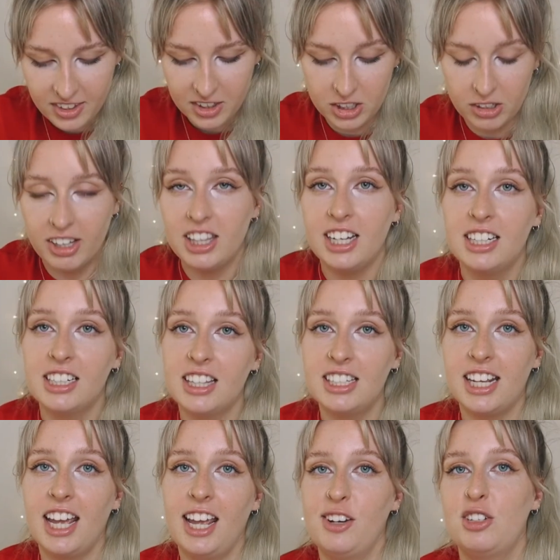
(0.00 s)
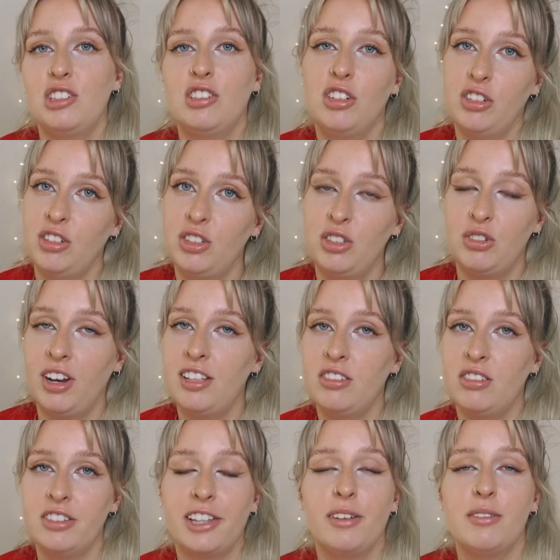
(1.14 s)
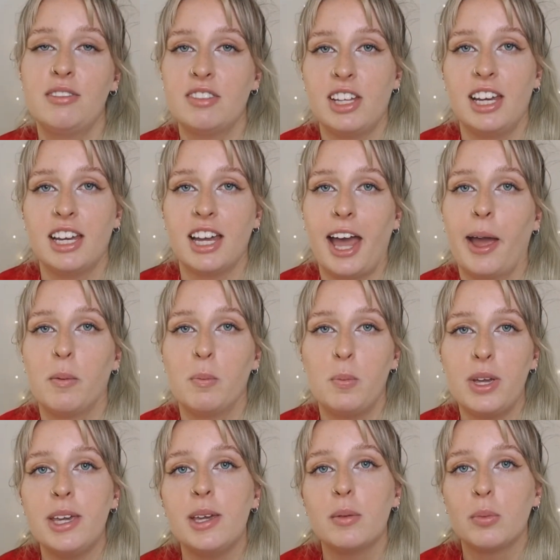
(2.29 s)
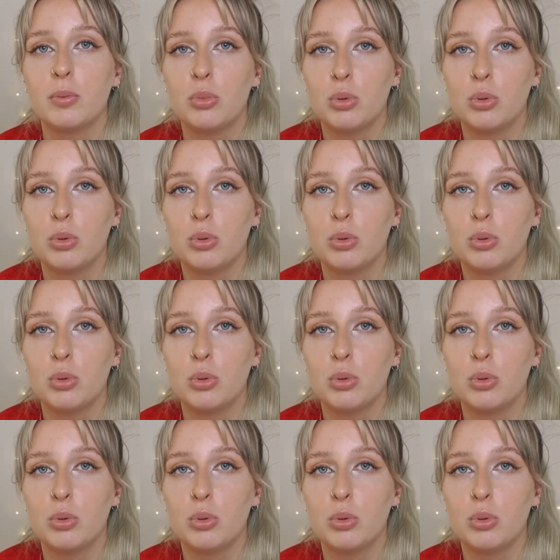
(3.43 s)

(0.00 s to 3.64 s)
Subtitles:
So at the end of the day, do not stress yourself sick and be